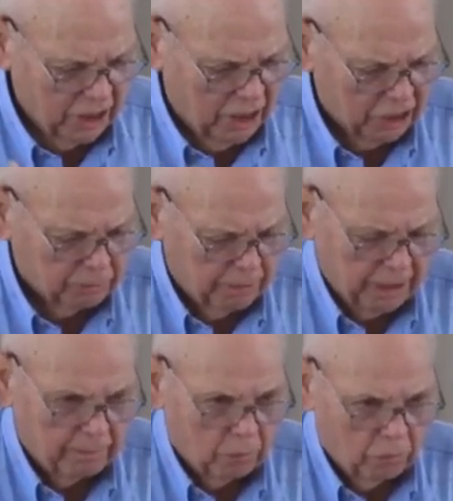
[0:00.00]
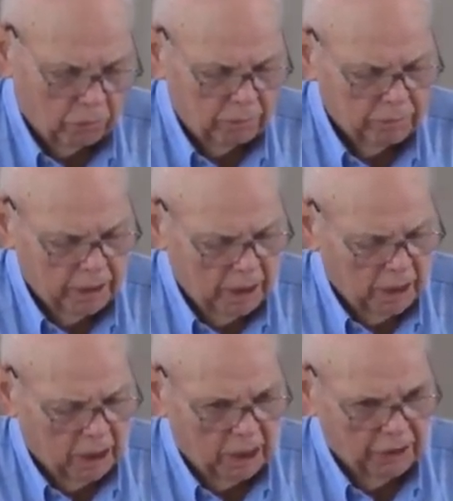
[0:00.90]
God's people
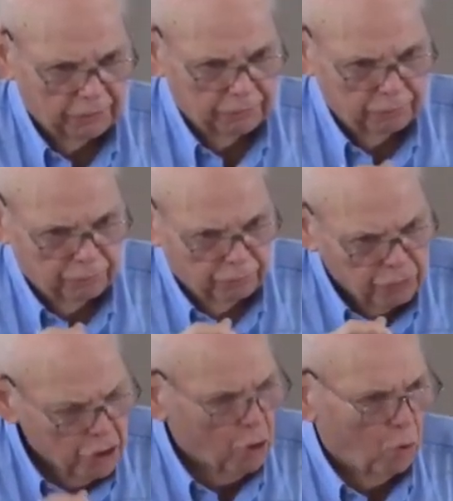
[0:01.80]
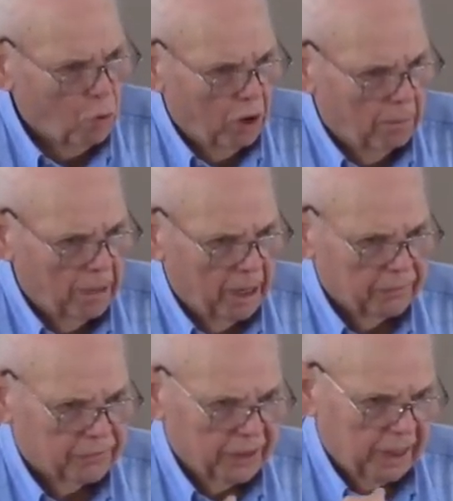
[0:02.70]
uh, know
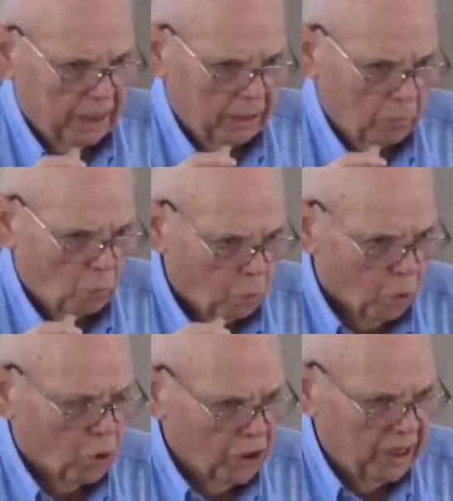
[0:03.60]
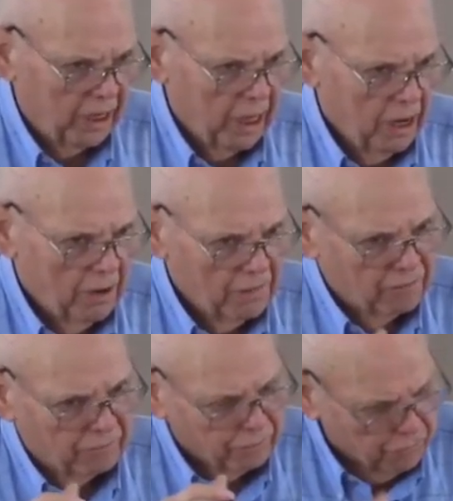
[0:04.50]
about the worldly
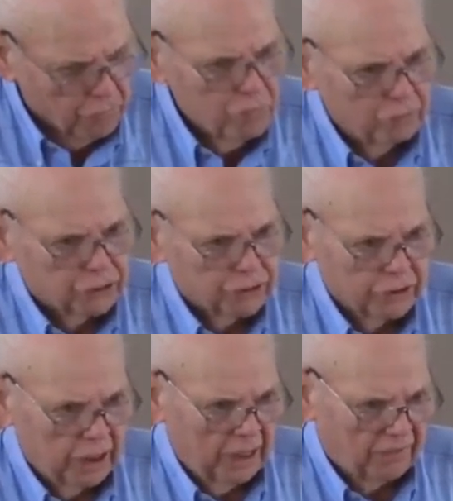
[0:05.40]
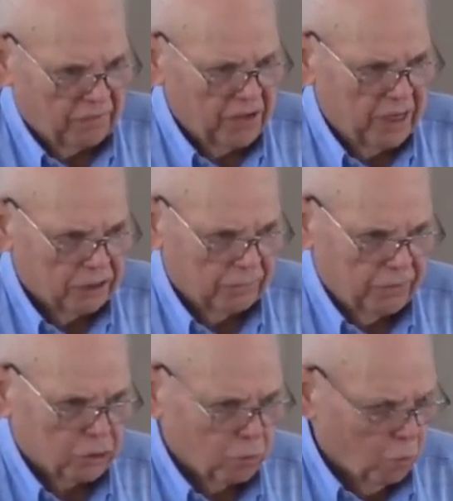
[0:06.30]
fruits and things of
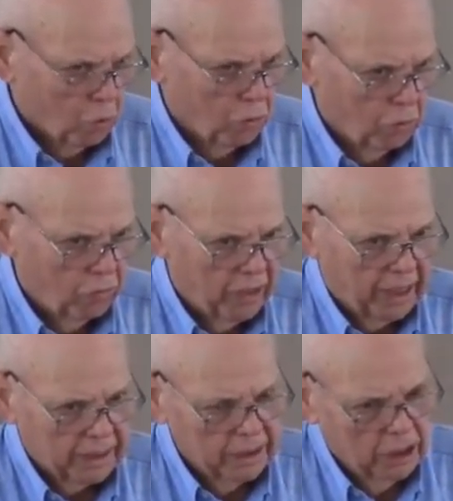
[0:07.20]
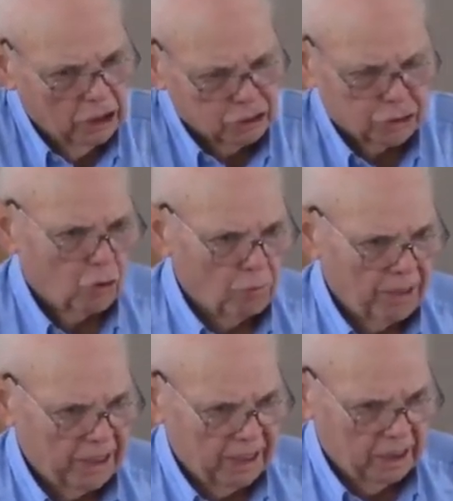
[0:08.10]
this world that so
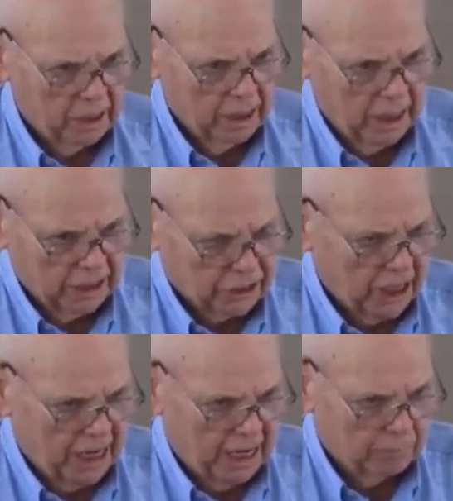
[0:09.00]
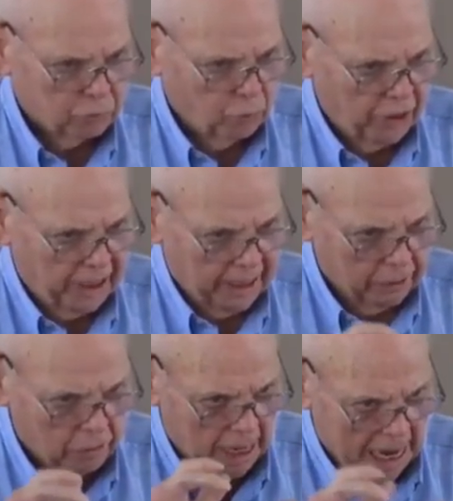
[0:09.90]
many times we get
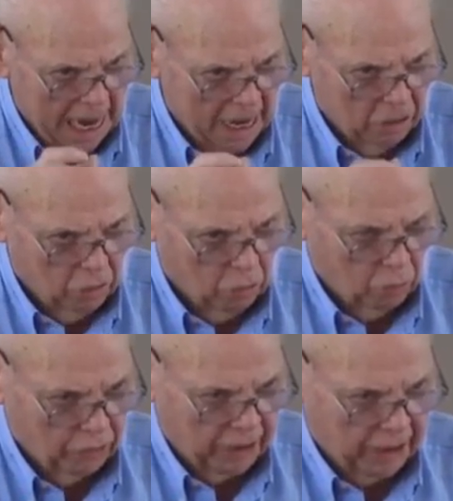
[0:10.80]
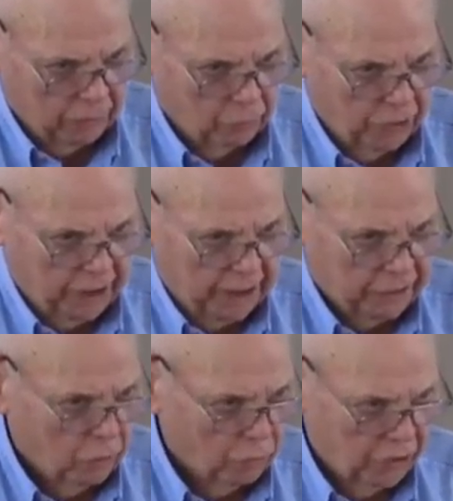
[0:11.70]
our eye on and we
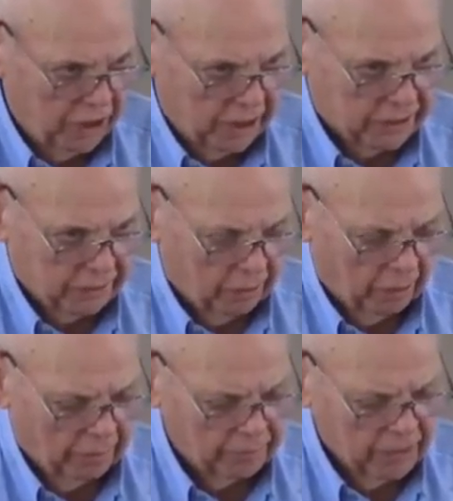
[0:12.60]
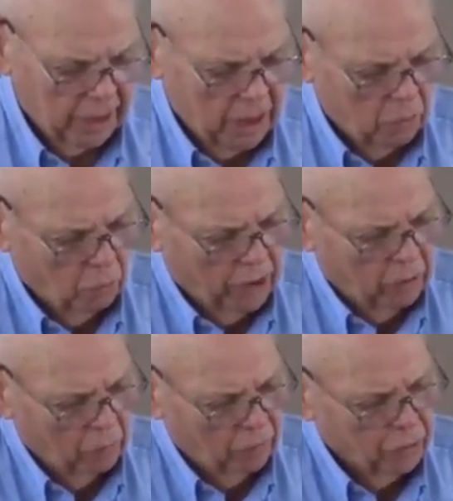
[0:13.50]
don't need it there. Right.
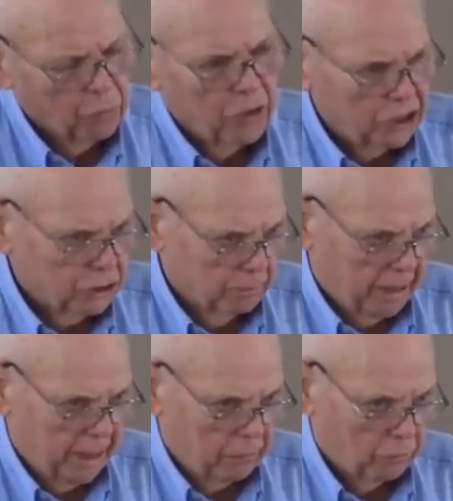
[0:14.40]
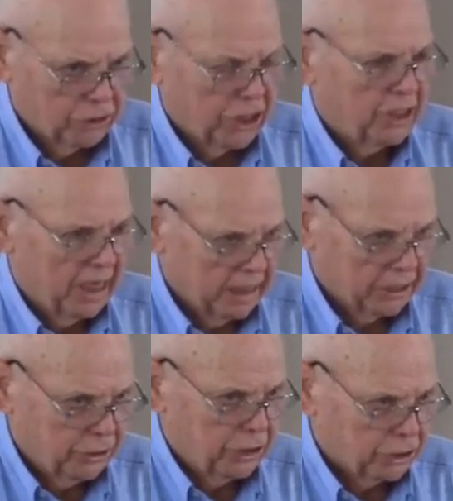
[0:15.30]
Well, the rich man was in that
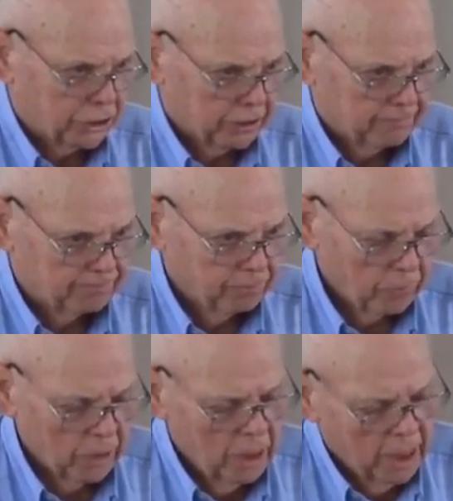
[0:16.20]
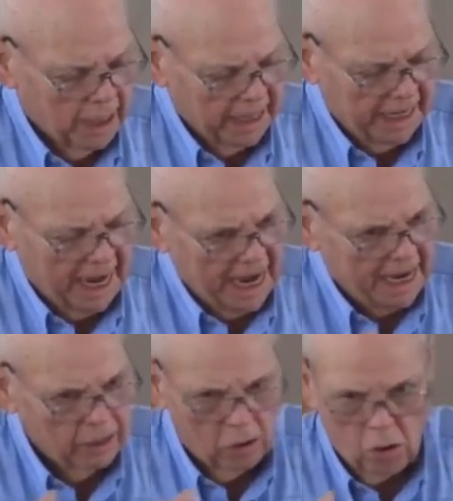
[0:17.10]
condition. Mm-hmm. He
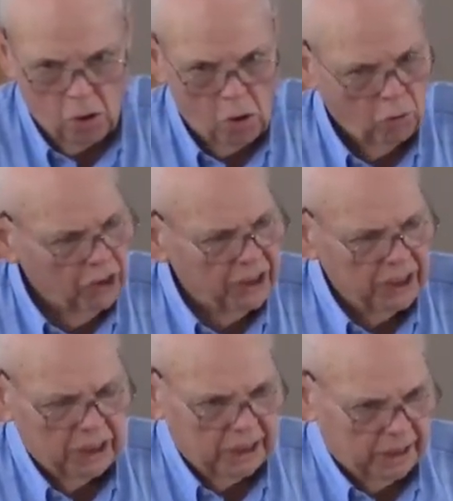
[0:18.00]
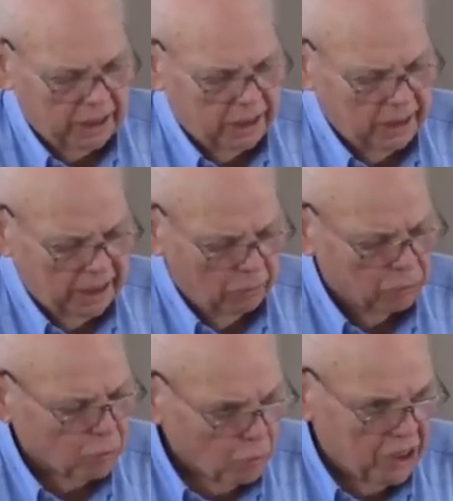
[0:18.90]
had all that he needed. He
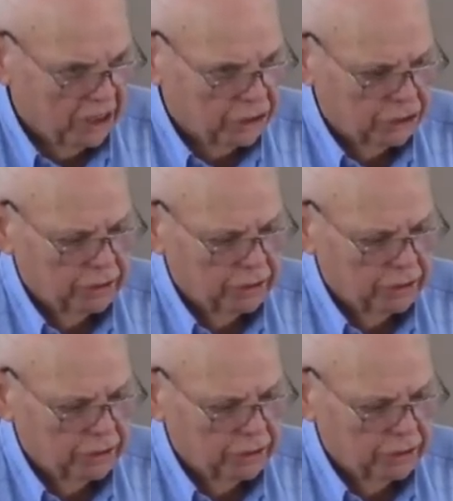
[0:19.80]
was rich.